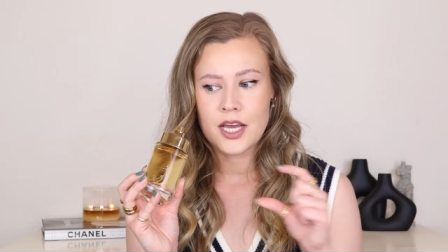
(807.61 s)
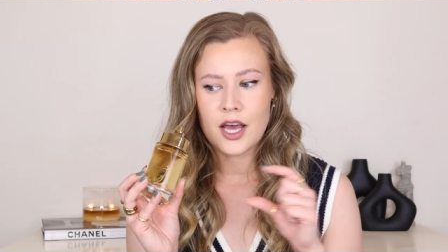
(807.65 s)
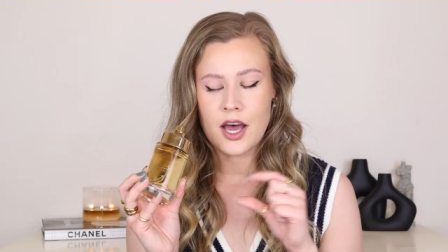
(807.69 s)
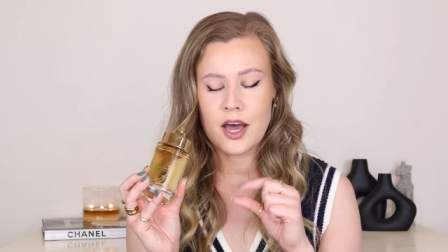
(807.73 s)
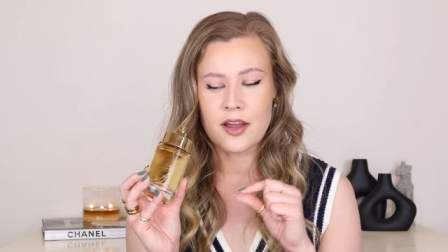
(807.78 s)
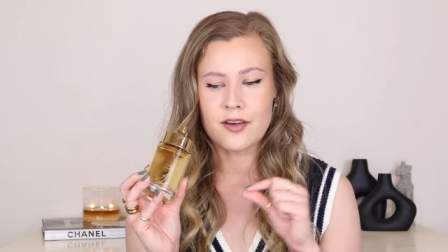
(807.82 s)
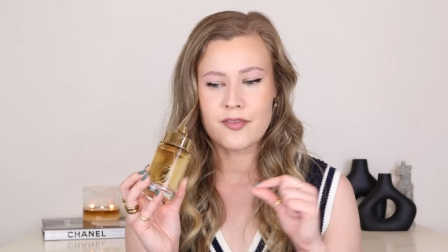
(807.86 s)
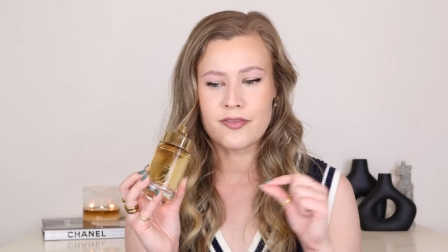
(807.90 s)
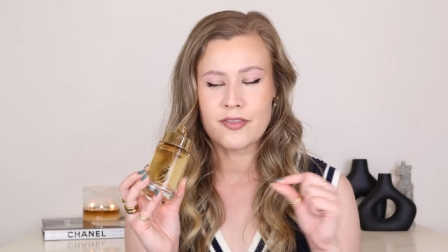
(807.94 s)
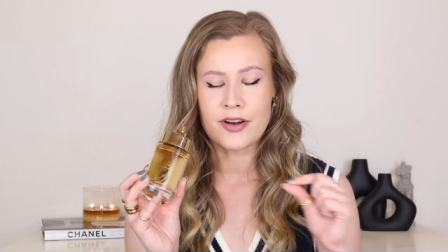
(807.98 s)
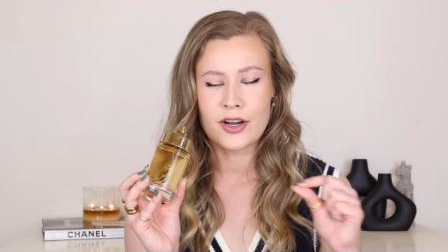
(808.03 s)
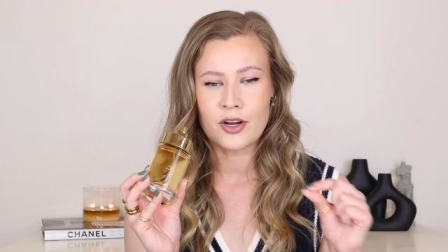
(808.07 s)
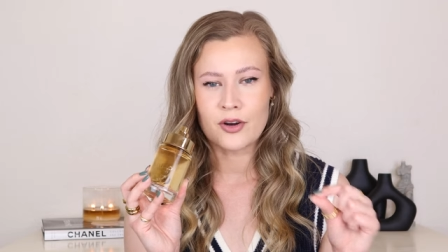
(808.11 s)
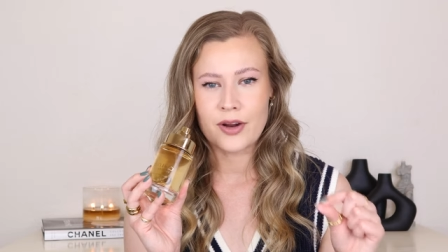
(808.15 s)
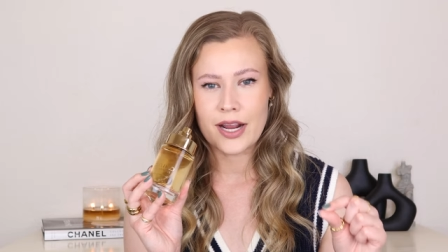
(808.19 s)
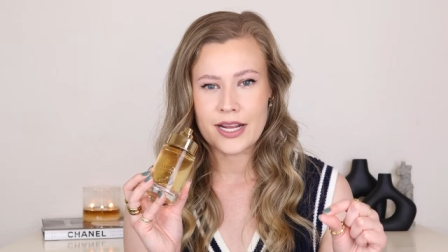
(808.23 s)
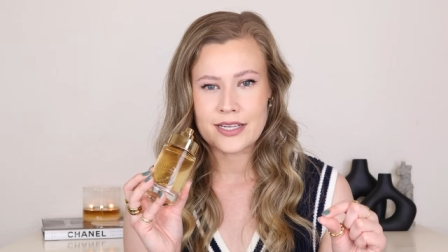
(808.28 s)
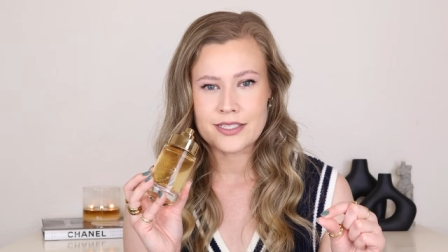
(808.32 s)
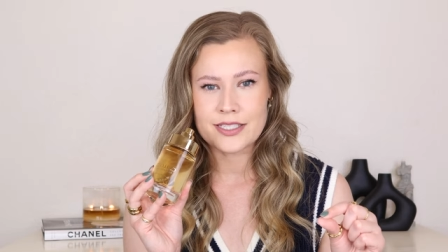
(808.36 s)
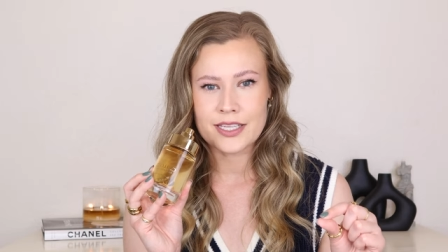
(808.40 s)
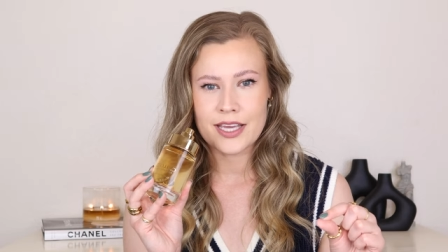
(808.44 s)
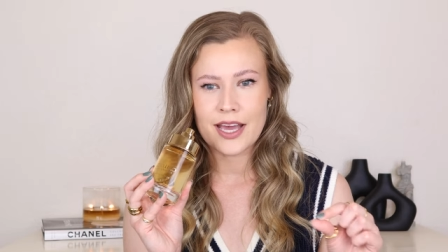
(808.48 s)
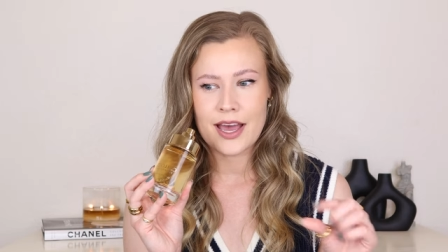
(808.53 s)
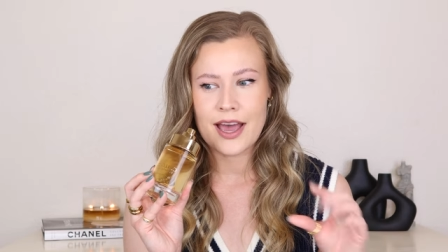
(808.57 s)
on
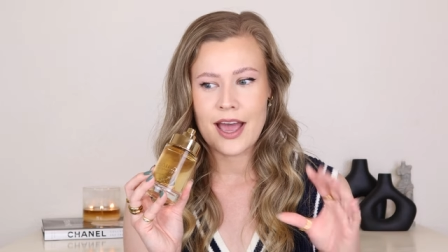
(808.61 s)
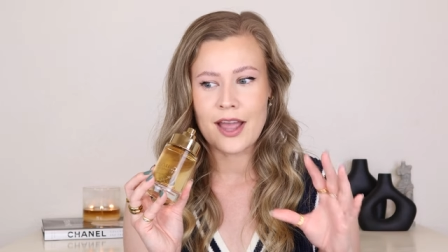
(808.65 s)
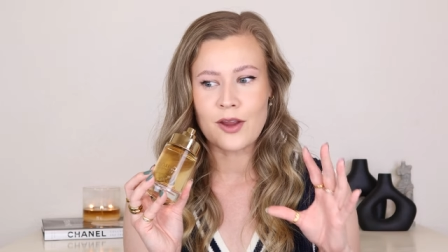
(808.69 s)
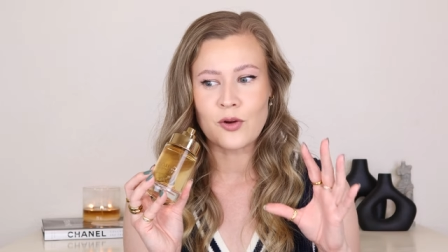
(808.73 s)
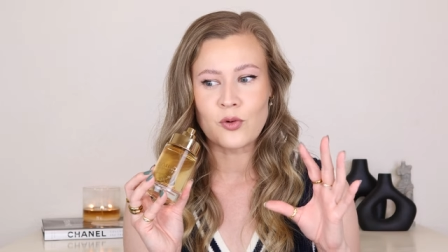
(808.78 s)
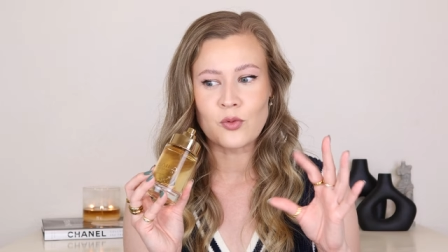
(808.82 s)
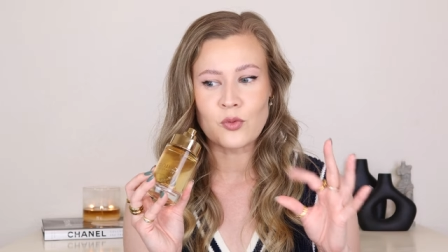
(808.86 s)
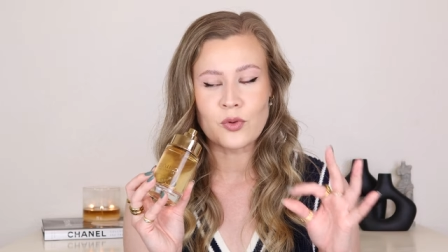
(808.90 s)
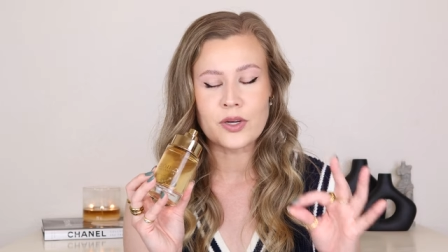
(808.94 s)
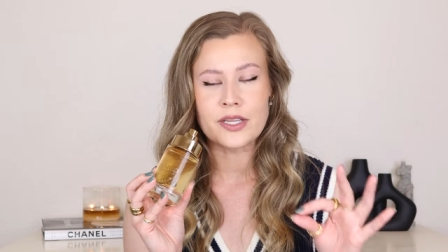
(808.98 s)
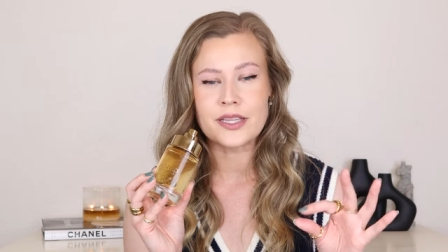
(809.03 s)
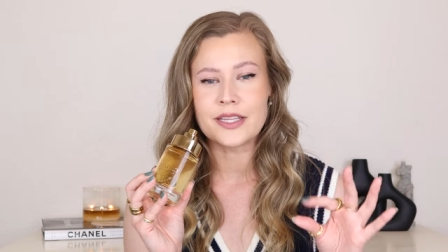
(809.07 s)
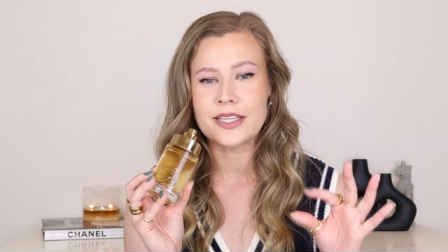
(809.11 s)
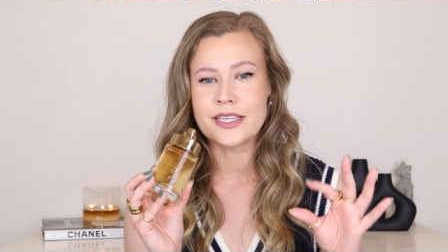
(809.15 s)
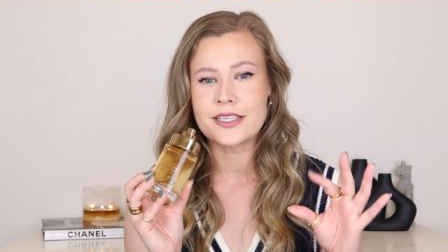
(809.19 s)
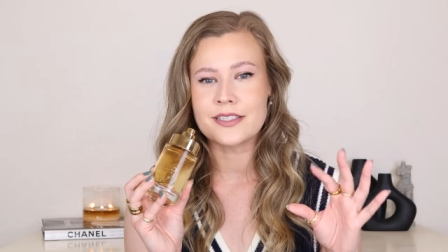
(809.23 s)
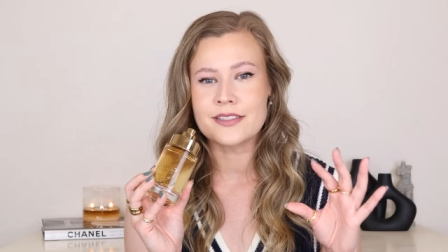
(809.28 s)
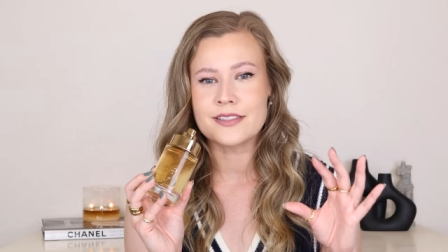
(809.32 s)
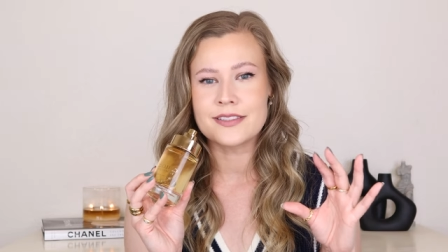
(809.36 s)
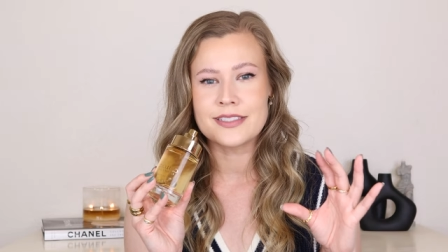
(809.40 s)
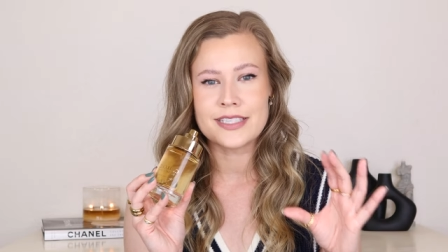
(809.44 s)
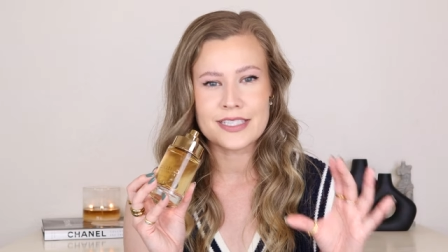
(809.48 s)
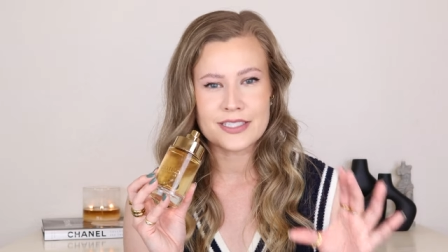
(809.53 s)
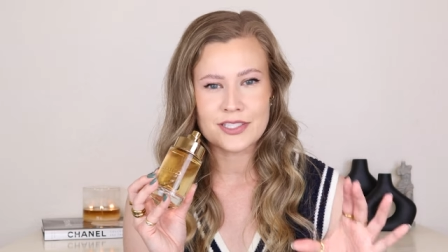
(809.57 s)
Fragrantica, I
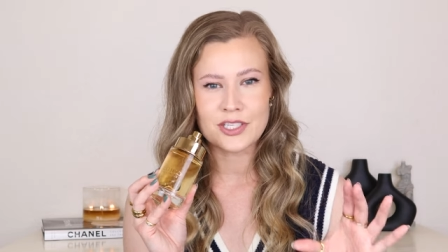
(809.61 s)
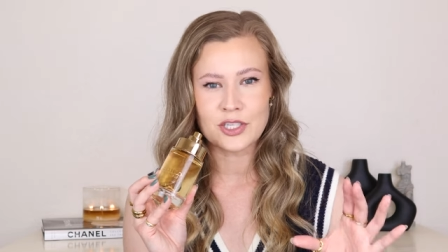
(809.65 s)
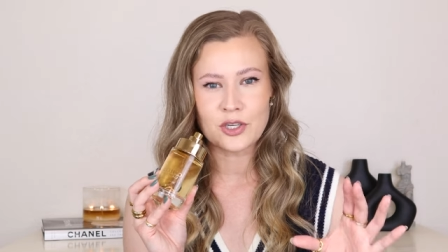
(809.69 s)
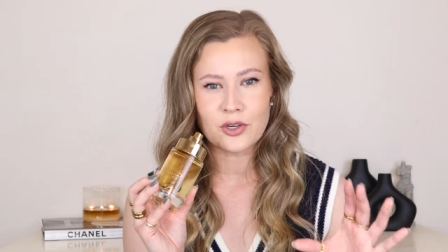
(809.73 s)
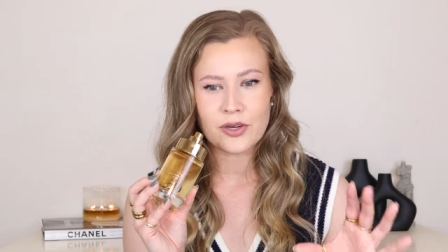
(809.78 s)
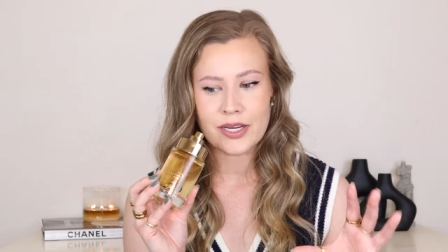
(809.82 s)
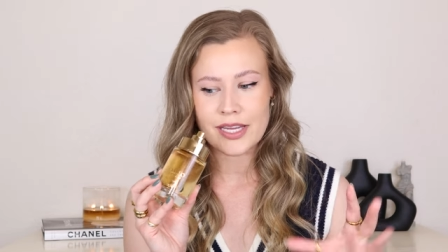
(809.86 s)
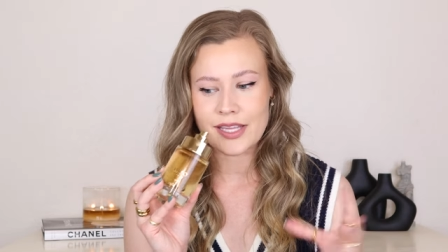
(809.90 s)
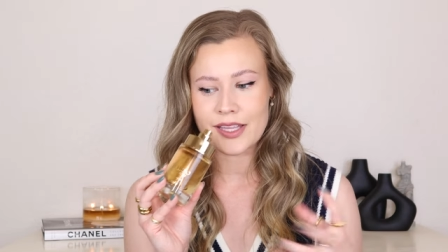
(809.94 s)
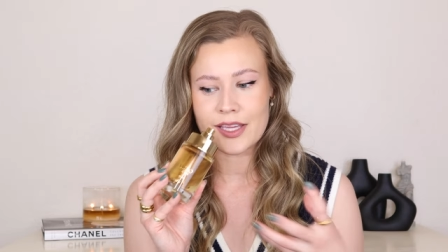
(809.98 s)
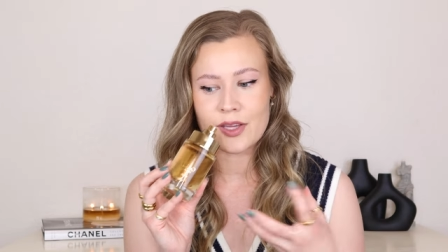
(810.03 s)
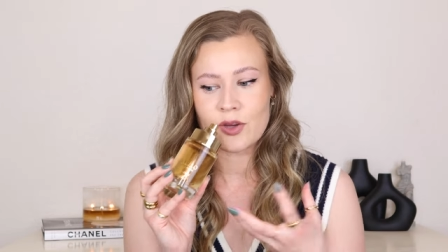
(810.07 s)
really disagree.